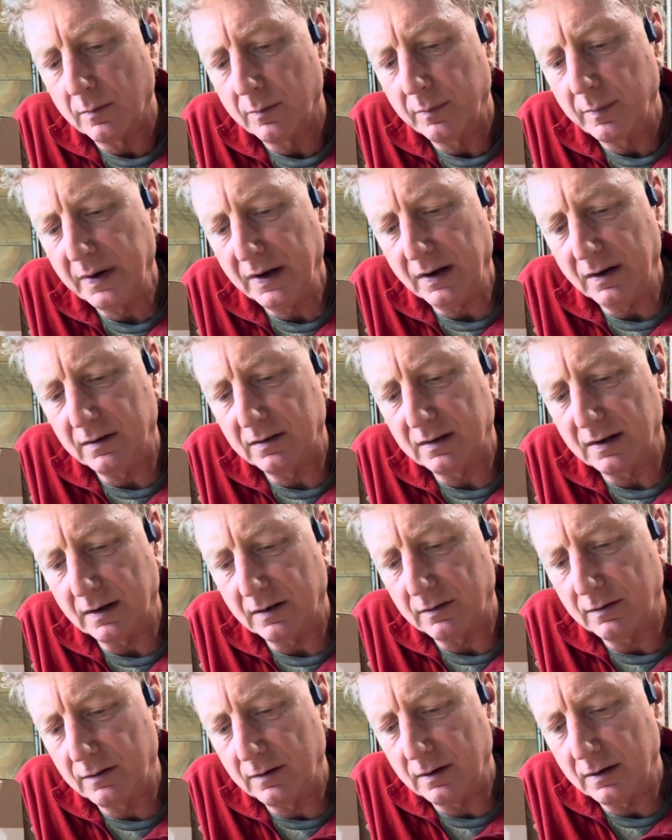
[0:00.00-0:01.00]
piece
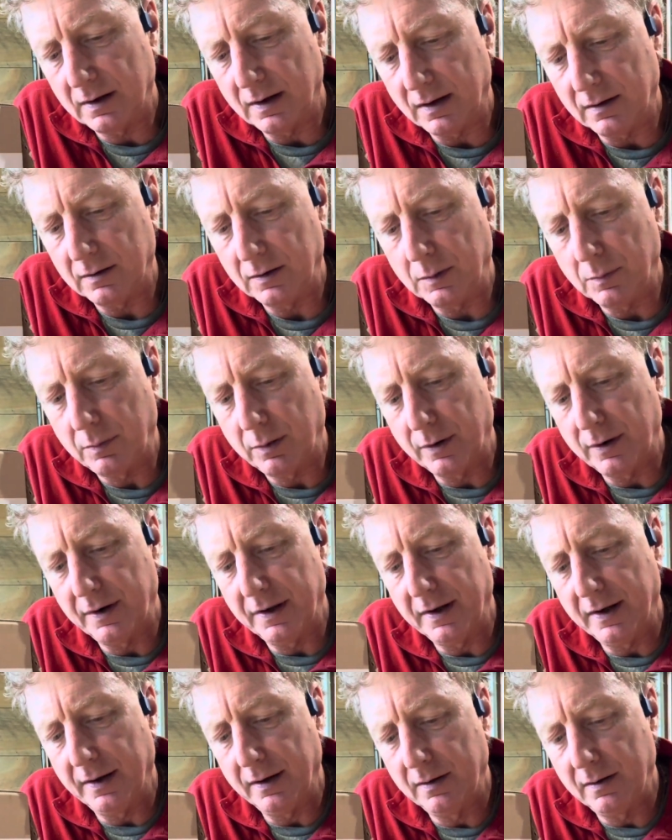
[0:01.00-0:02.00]
that you put it
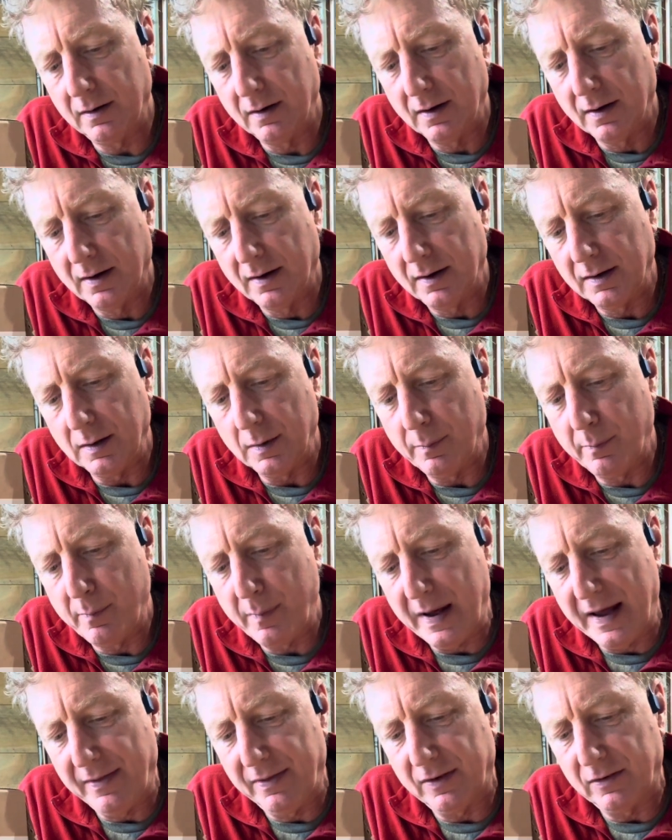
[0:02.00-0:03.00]
in, you
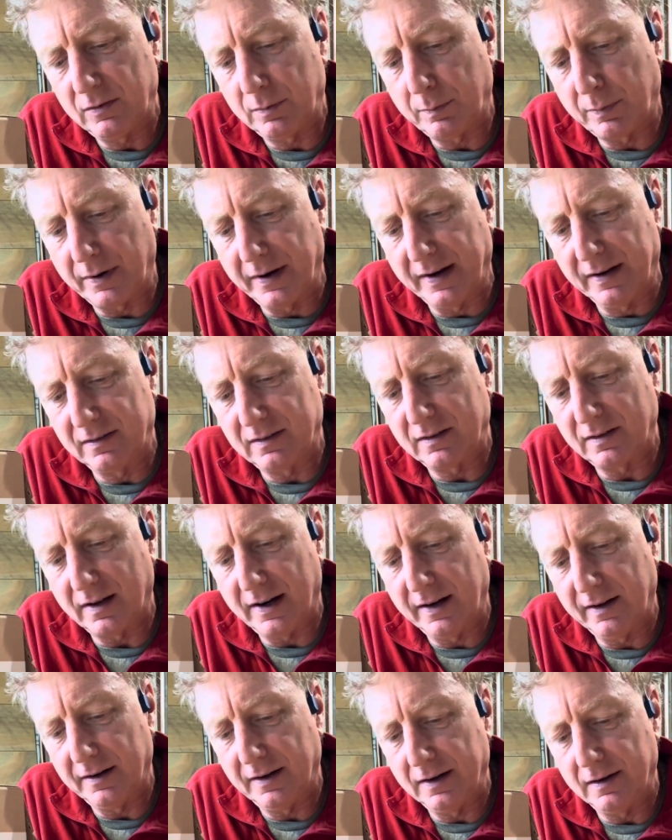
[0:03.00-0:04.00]
bend the spring
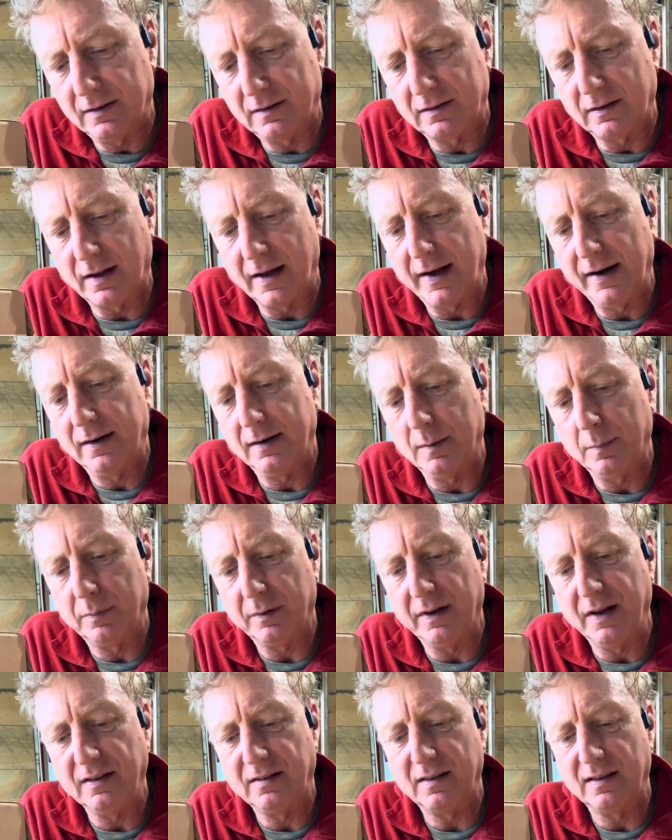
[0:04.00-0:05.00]
slightly and slide it in
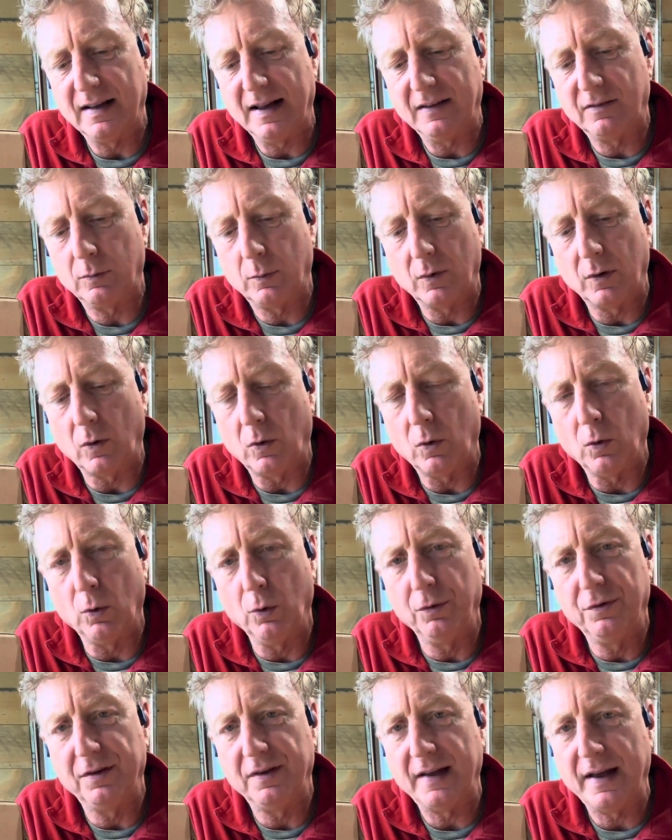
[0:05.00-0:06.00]
place, and that's what
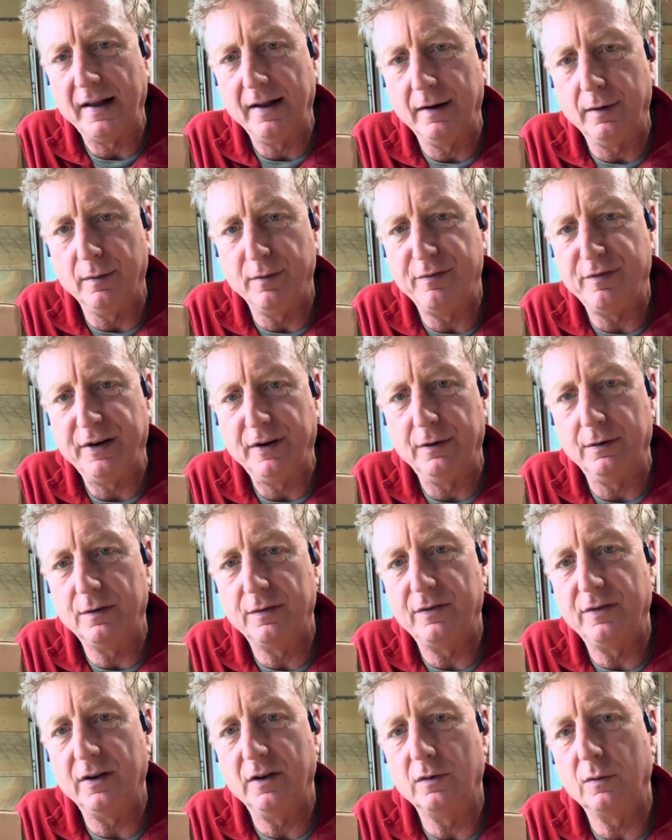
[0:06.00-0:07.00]
holds it. That interference
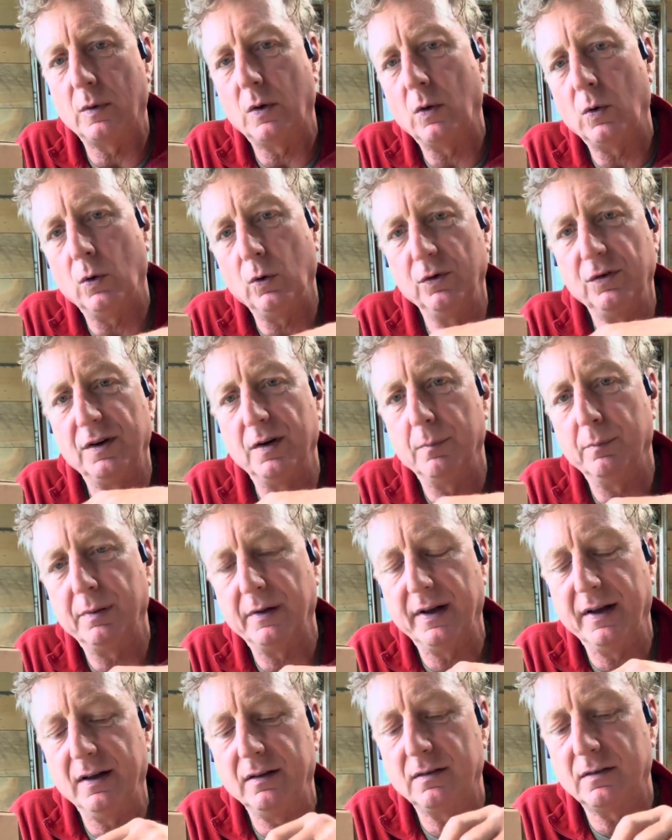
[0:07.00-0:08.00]
fit is what holds it in
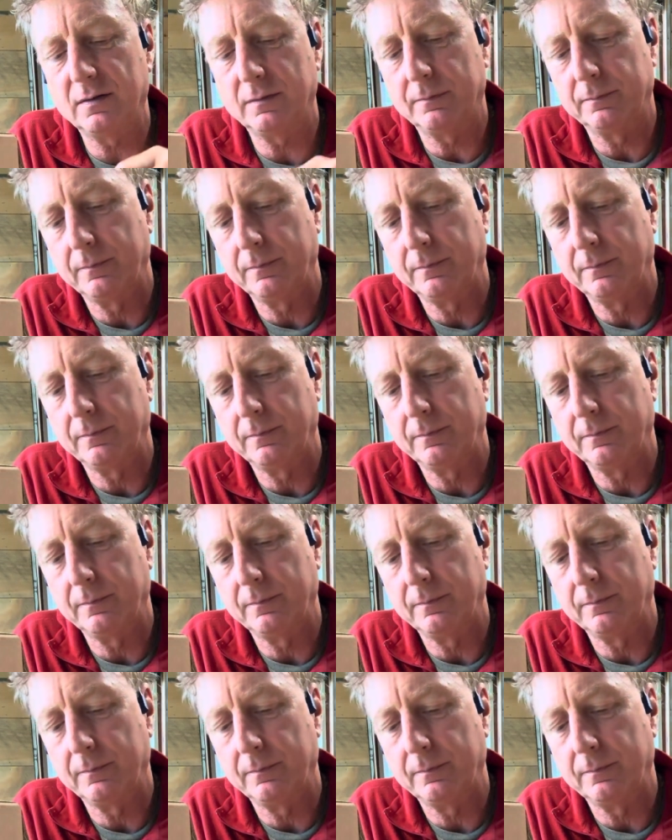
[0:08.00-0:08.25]
place.